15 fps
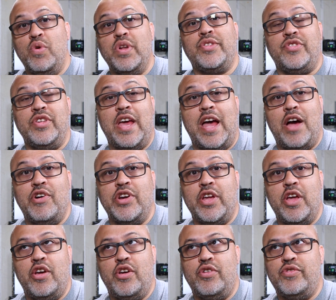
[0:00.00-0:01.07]
We'll just see how it
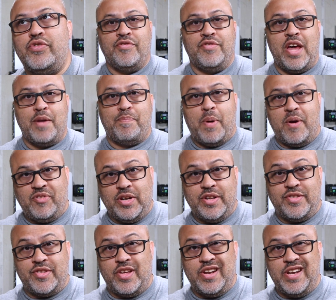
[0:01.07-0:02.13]
goes. It's not a
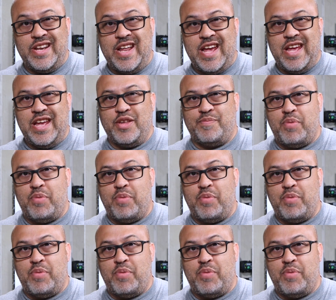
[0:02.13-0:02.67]
perfectly sunny day.